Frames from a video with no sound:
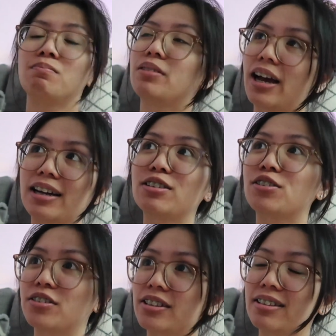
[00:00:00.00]
behind
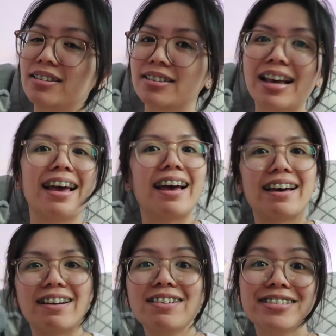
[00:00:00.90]
trees
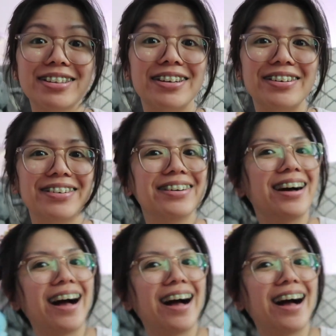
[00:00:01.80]
and also